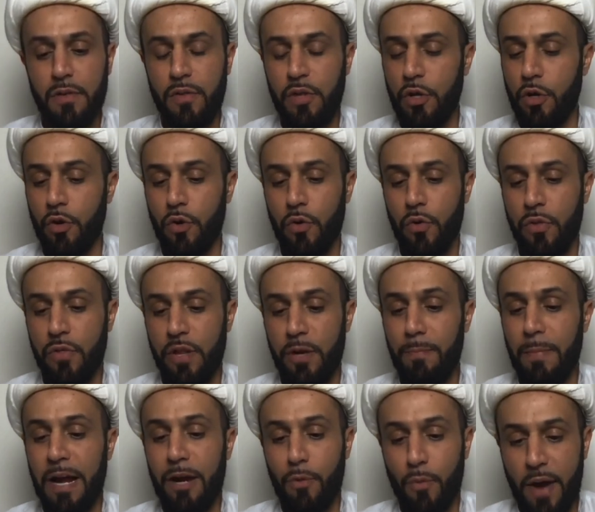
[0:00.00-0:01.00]
the earth, that
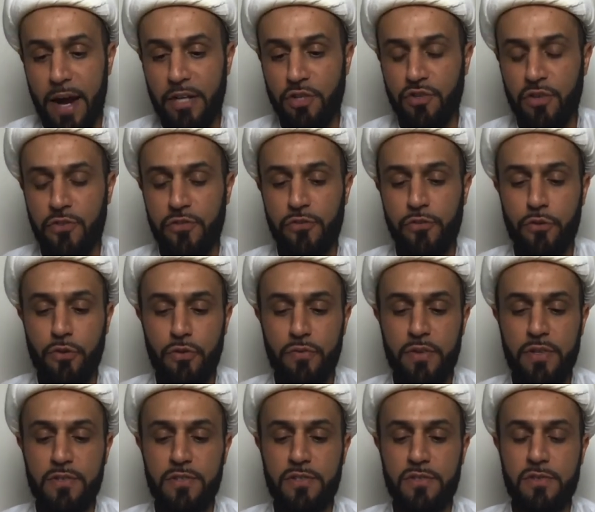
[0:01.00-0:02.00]
my righteous
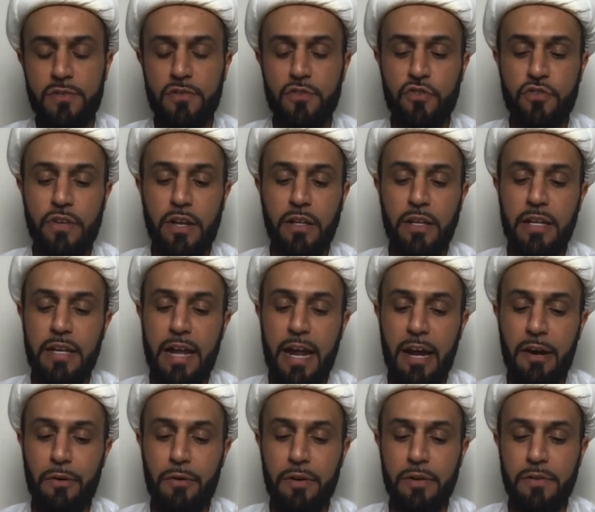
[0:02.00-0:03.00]
servants shall
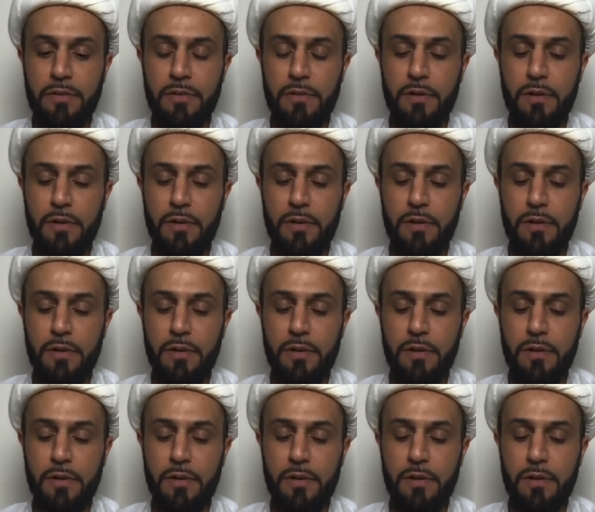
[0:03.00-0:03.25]
inherit